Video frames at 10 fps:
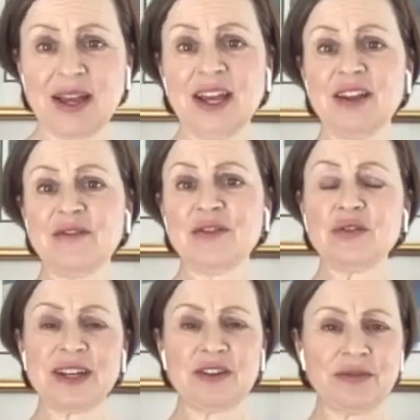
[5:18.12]
If you
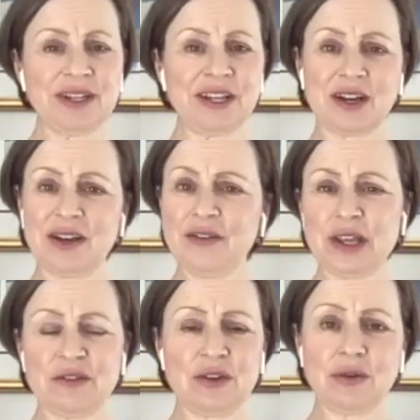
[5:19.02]
find it really hard,
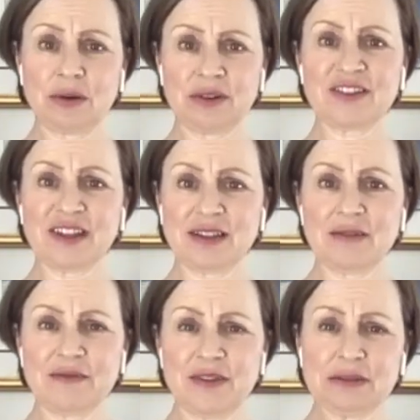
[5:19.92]
if you honestly
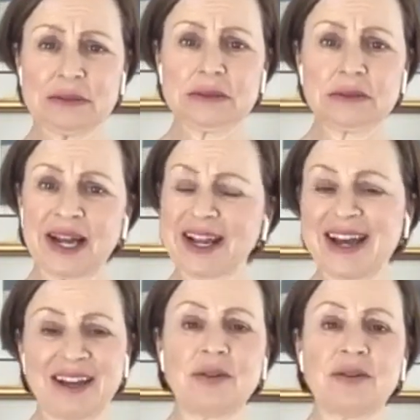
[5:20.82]
feel, oh, I
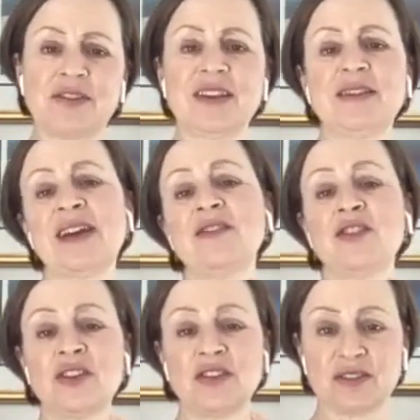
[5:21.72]
cannot say that,
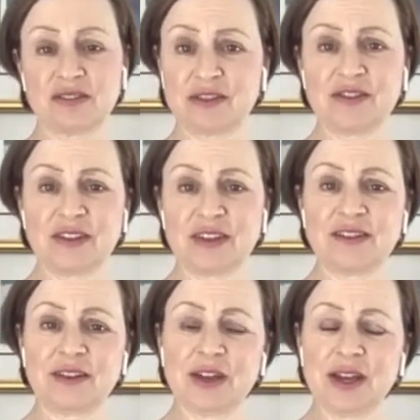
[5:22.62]
just say to
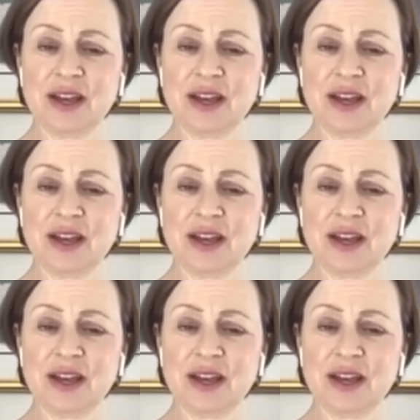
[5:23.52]
yourself,